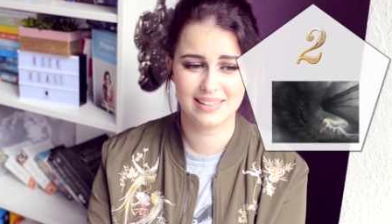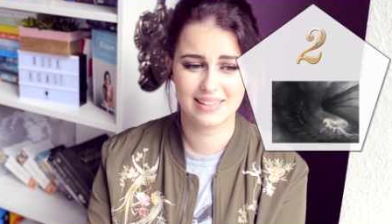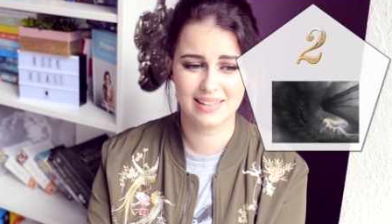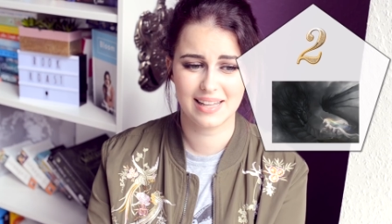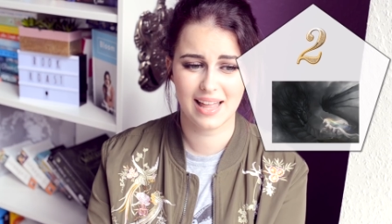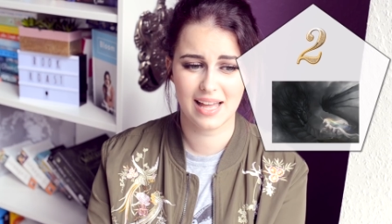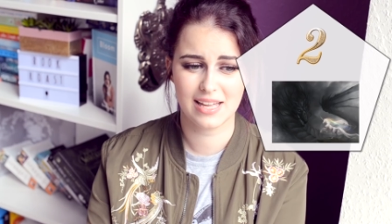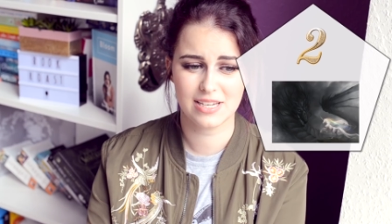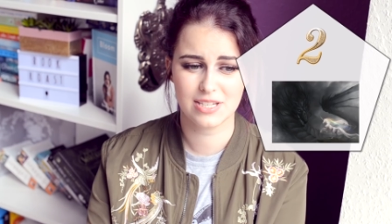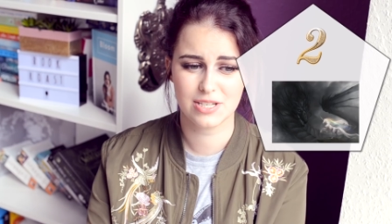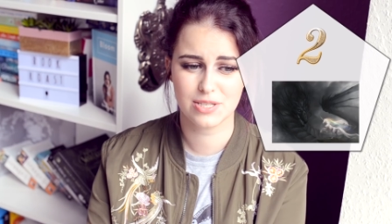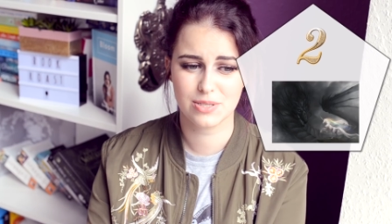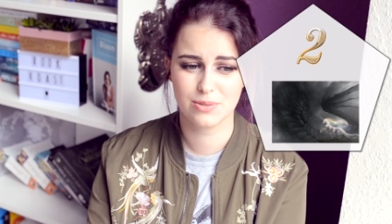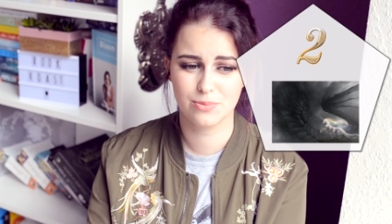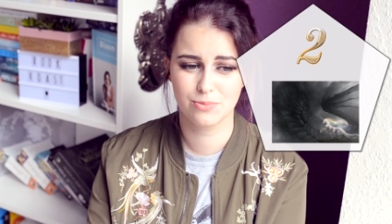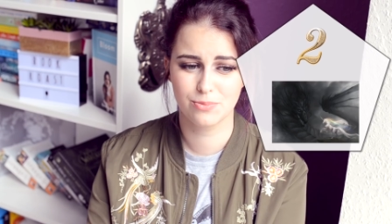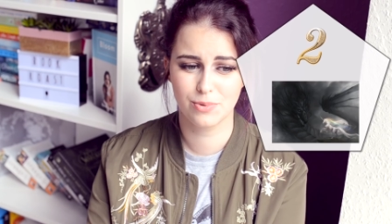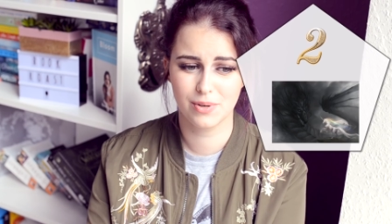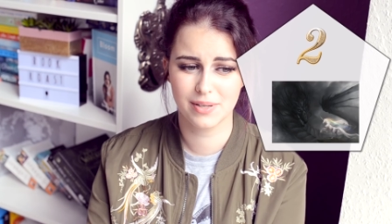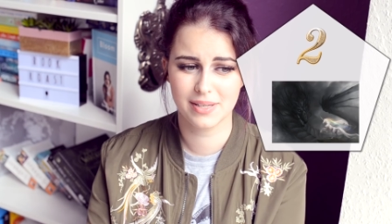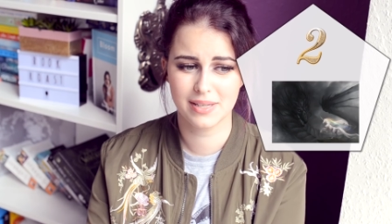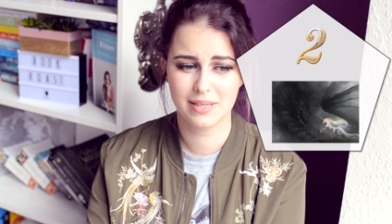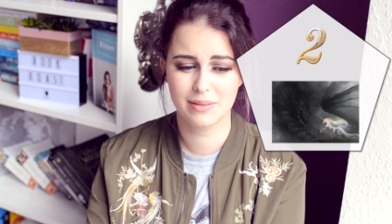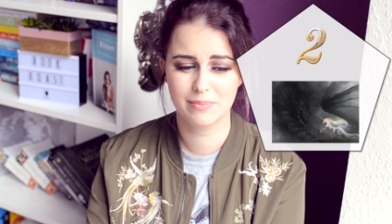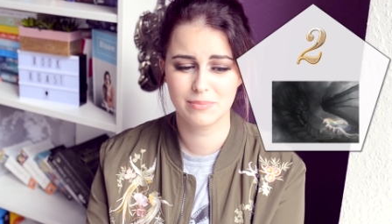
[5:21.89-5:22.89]
I just
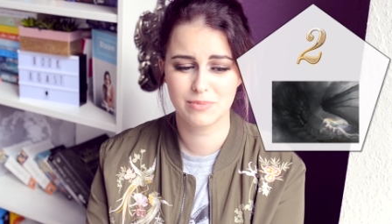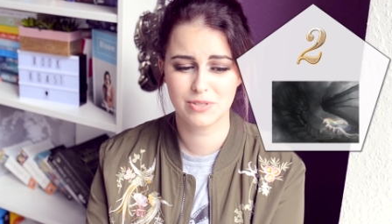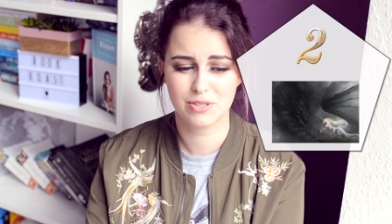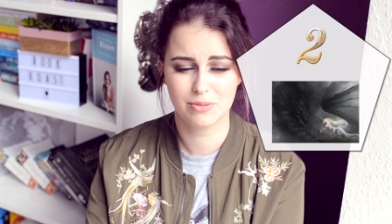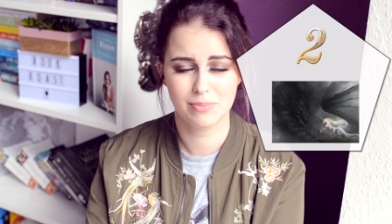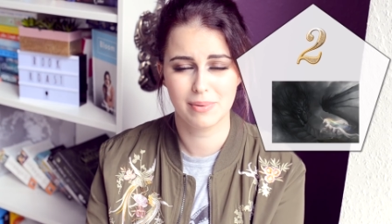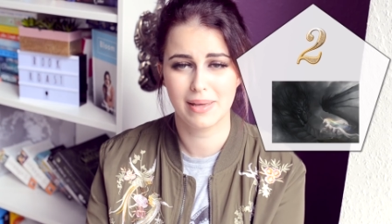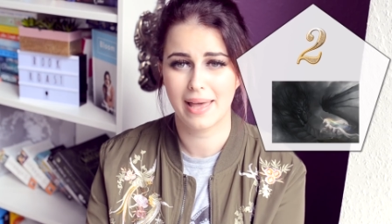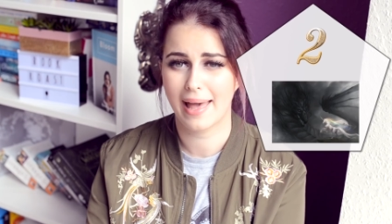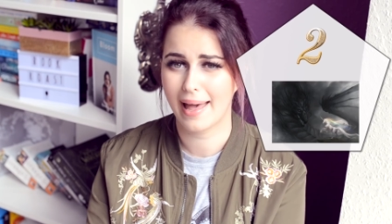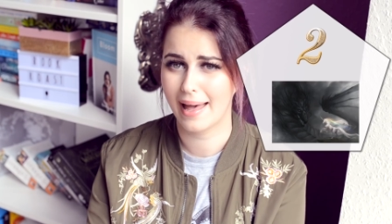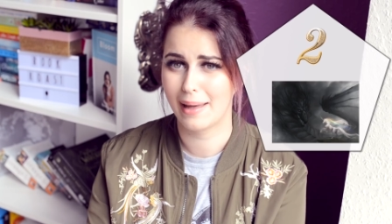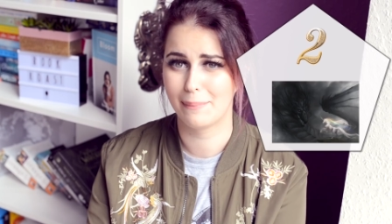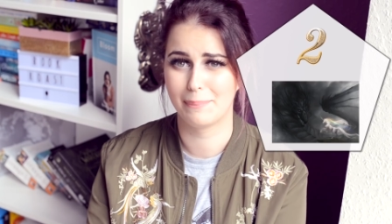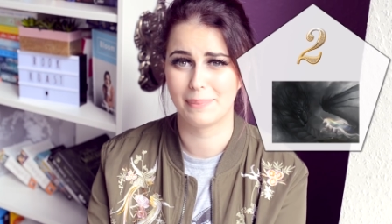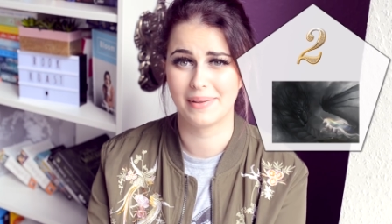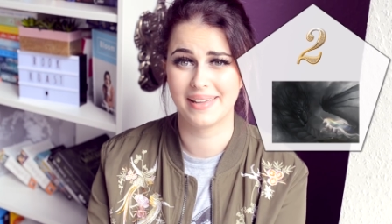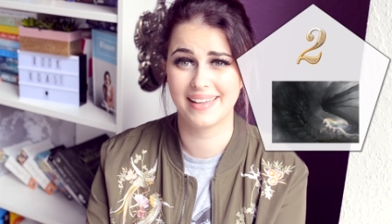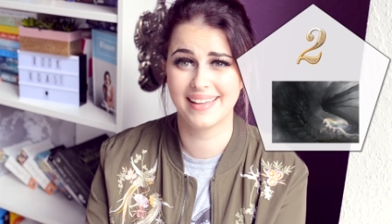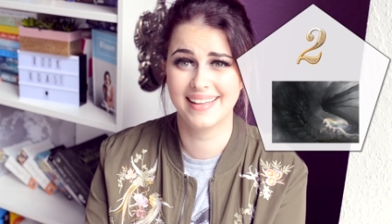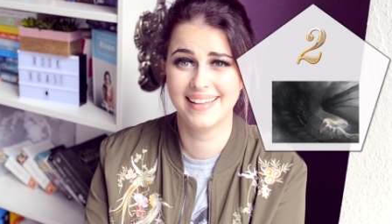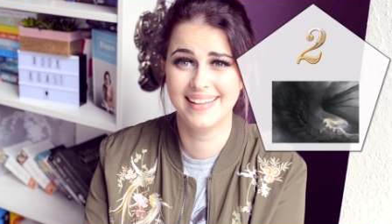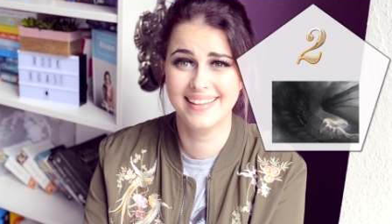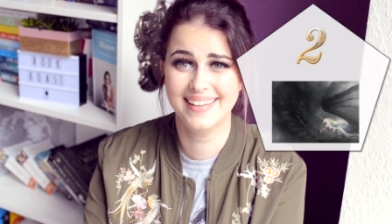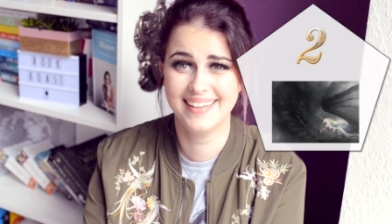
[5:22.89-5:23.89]
want him to be
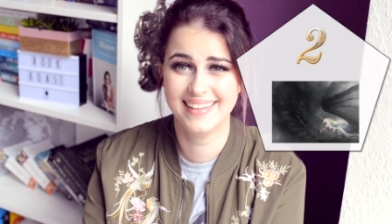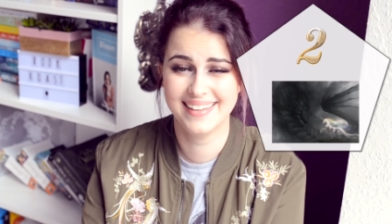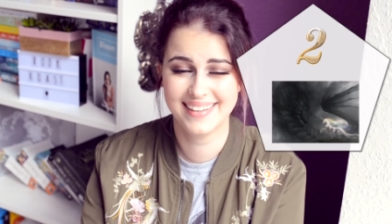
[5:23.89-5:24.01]
happy.